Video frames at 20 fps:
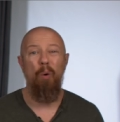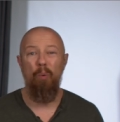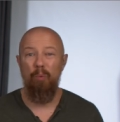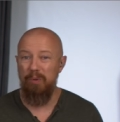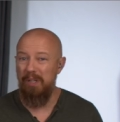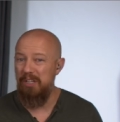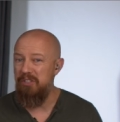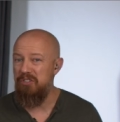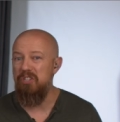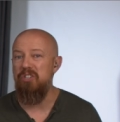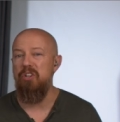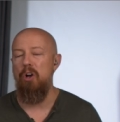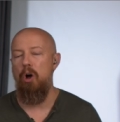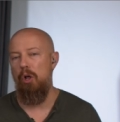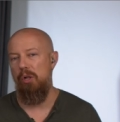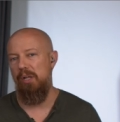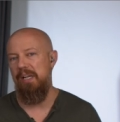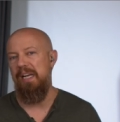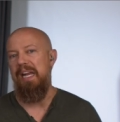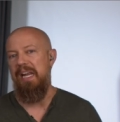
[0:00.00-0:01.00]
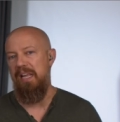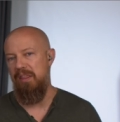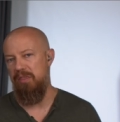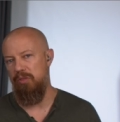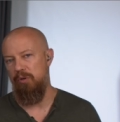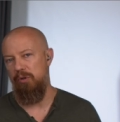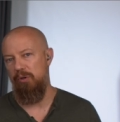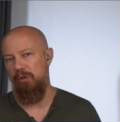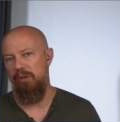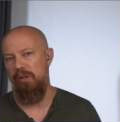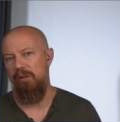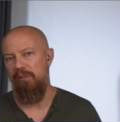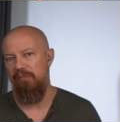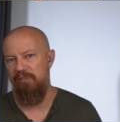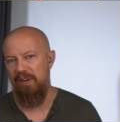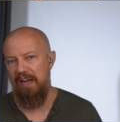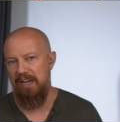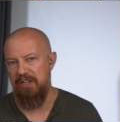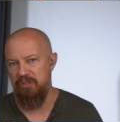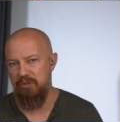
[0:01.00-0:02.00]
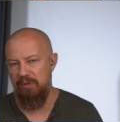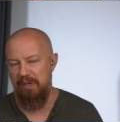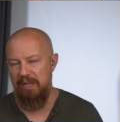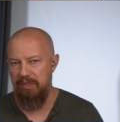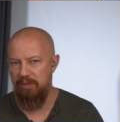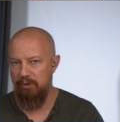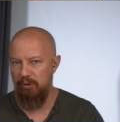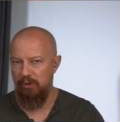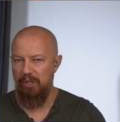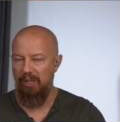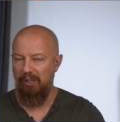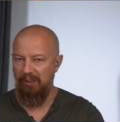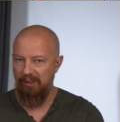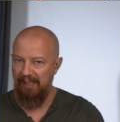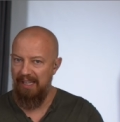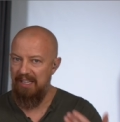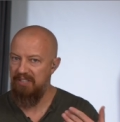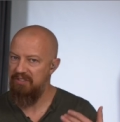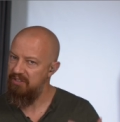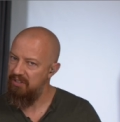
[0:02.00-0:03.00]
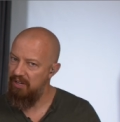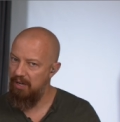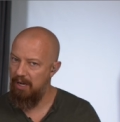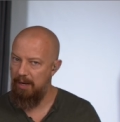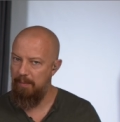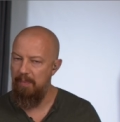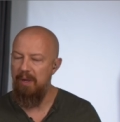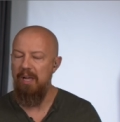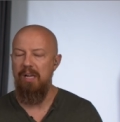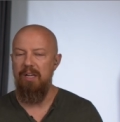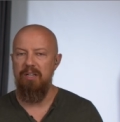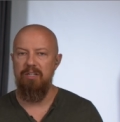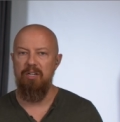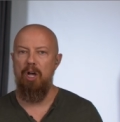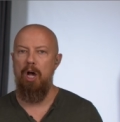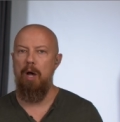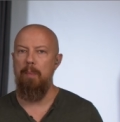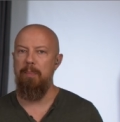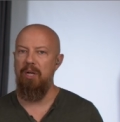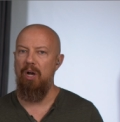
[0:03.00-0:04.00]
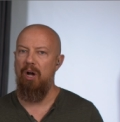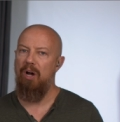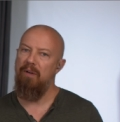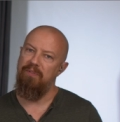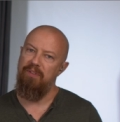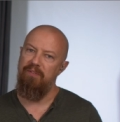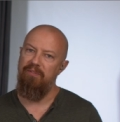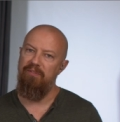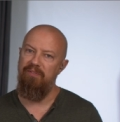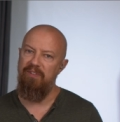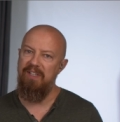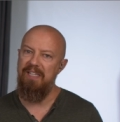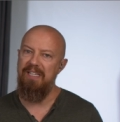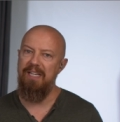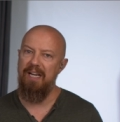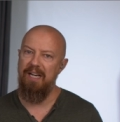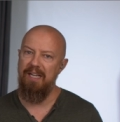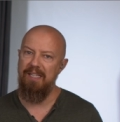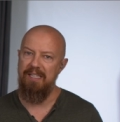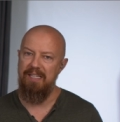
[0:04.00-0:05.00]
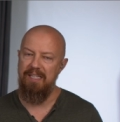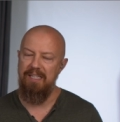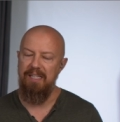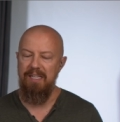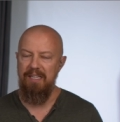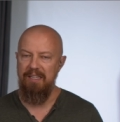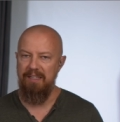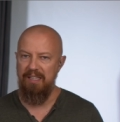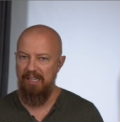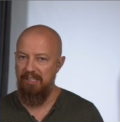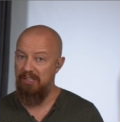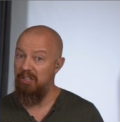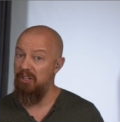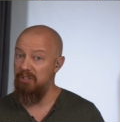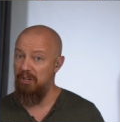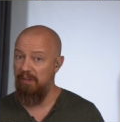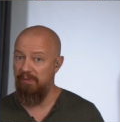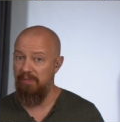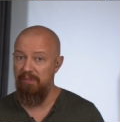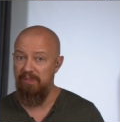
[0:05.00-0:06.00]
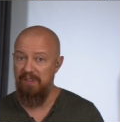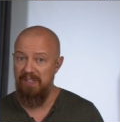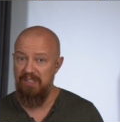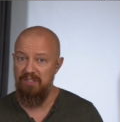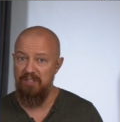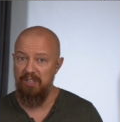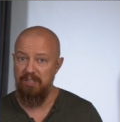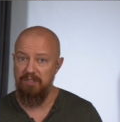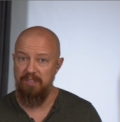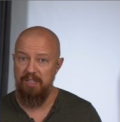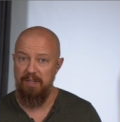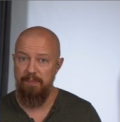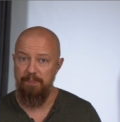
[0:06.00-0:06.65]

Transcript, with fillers: let's just call it a third faster, a third less time to copy off the V90 than it does off the V60.